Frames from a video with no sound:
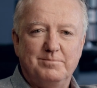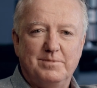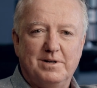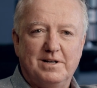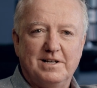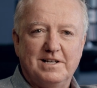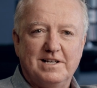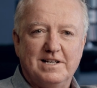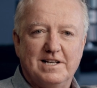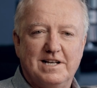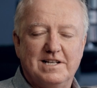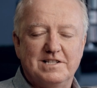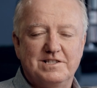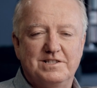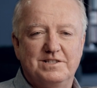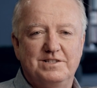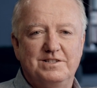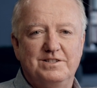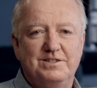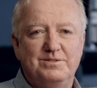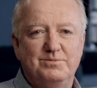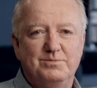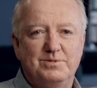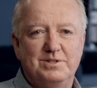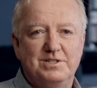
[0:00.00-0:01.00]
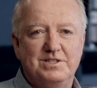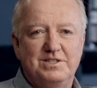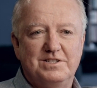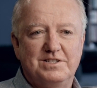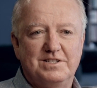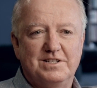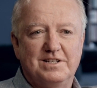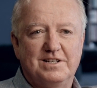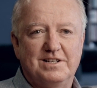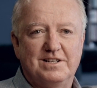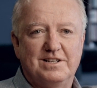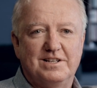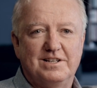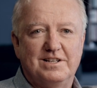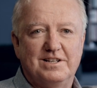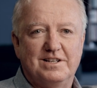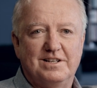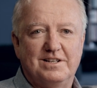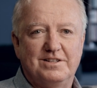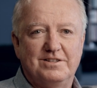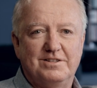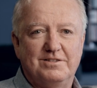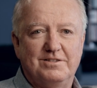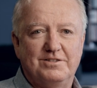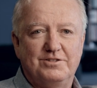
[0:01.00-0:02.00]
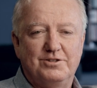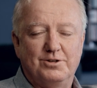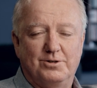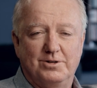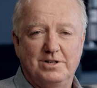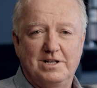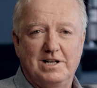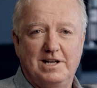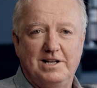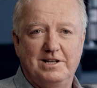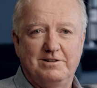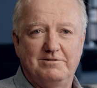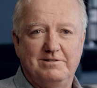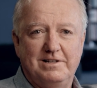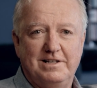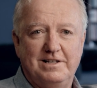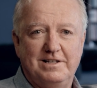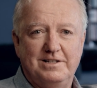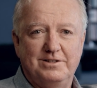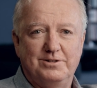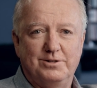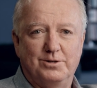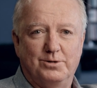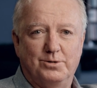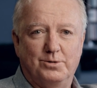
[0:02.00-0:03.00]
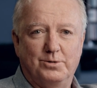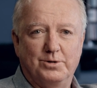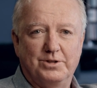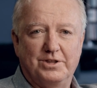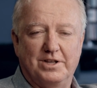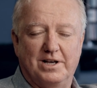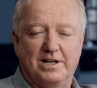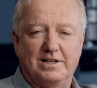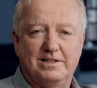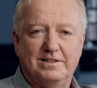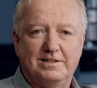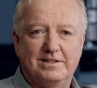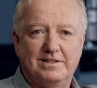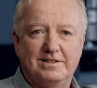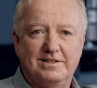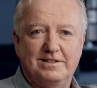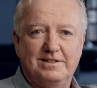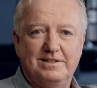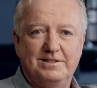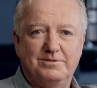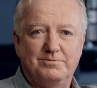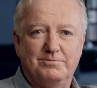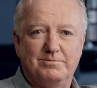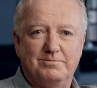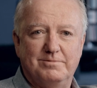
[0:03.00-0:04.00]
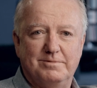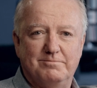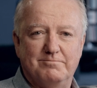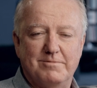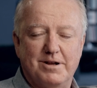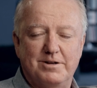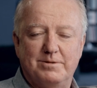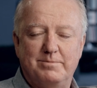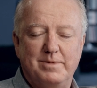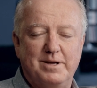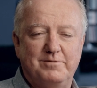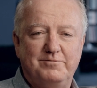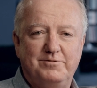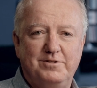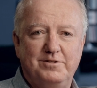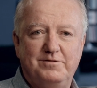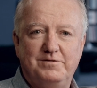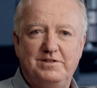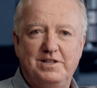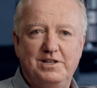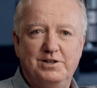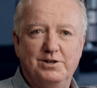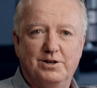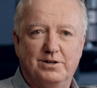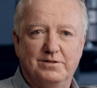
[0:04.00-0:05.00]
My cousin was uh, Jon Cleary, an author, he wrote about 50